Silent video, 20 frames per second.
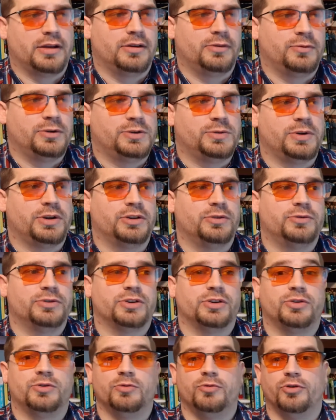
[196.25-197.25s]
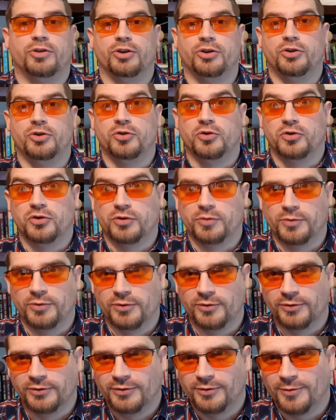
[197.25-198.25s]
which we can also call the
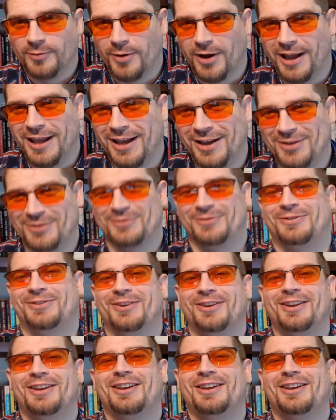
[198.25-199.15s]
normal way of